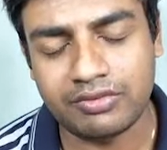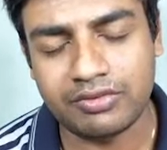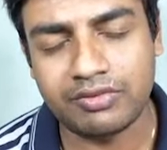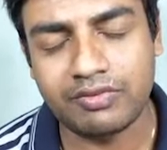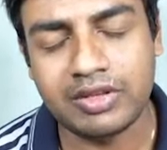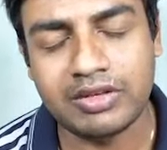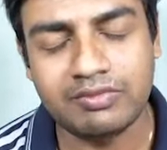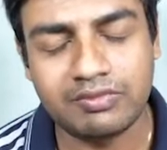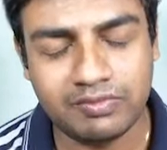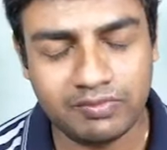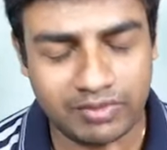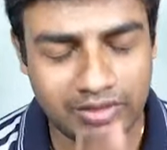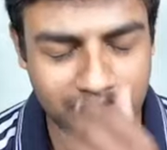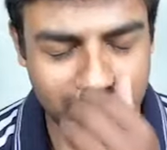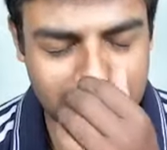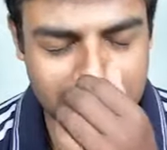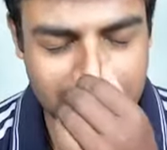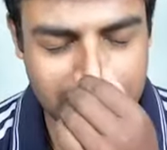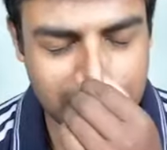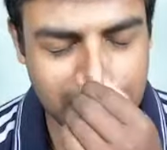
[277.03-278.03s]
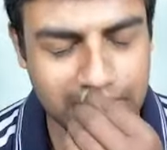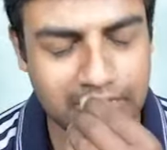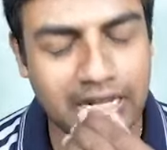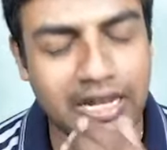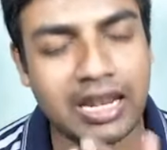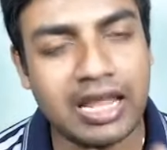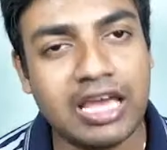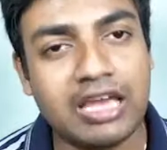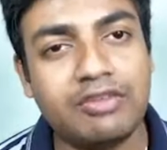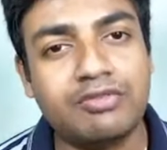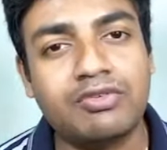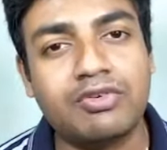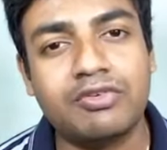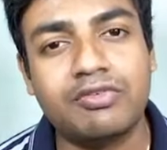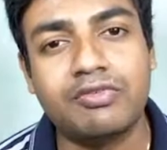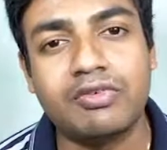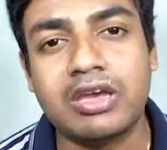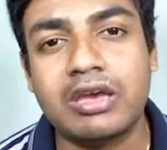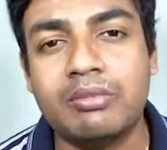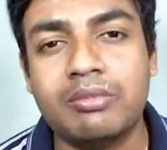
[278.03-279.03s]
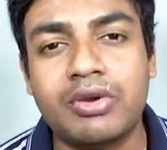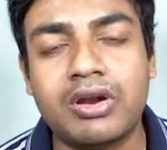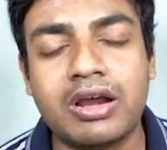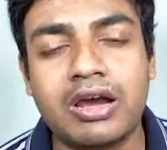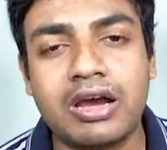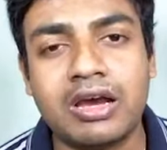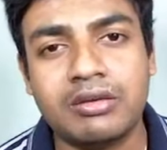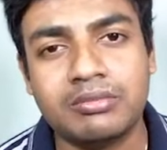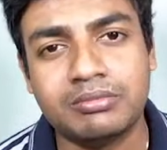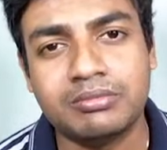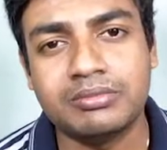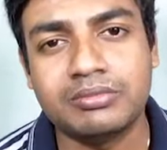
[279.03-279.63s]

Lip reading: When we see the life of Abraham,